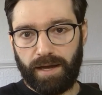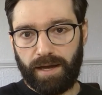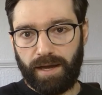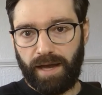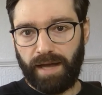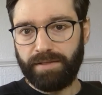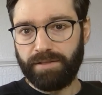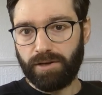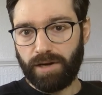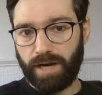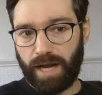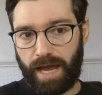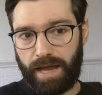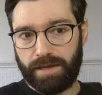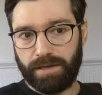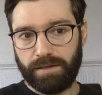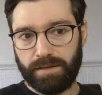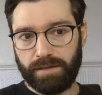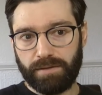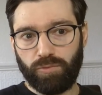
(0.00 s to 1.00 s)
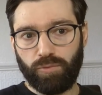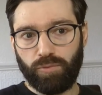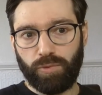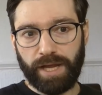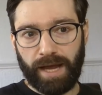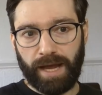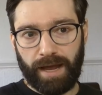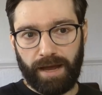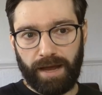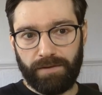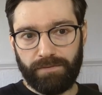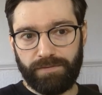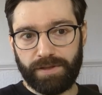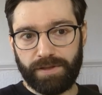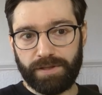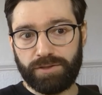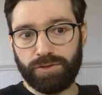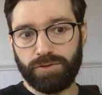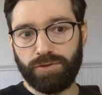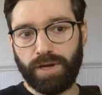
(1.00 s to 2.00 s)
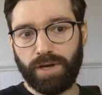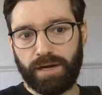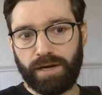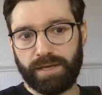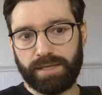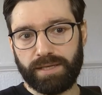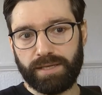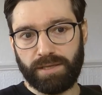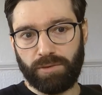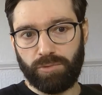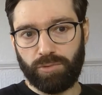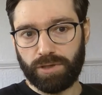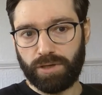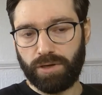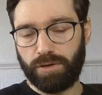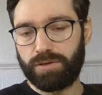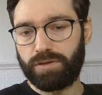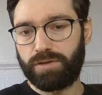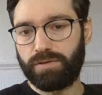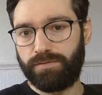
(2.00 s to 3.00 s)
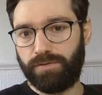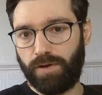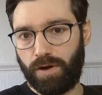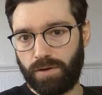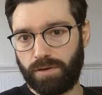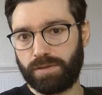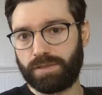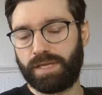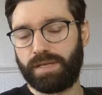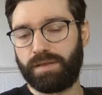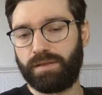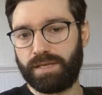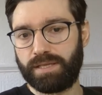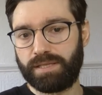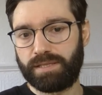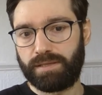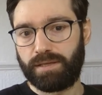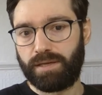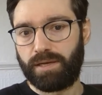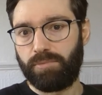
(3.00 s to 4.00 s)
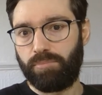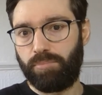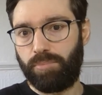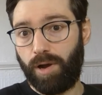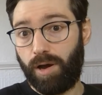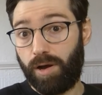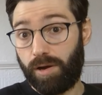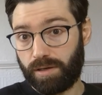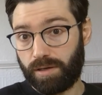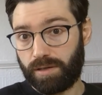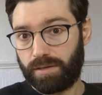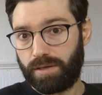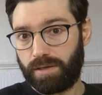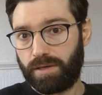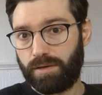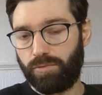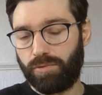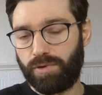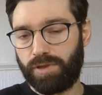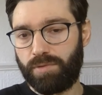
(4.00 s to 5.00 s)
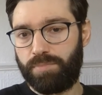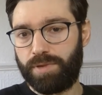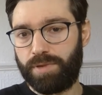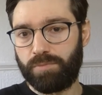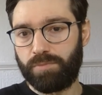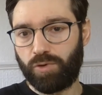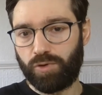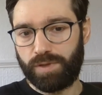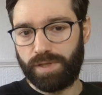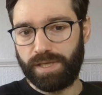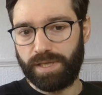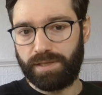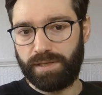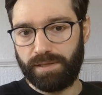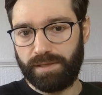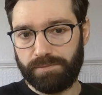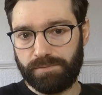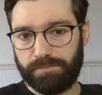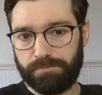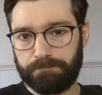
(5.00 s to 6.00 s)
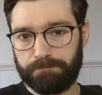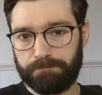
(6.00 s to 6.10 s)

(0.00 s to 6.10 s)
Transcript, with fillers: underline, we have the two areas that we're going to focus in this block with a bit more detail.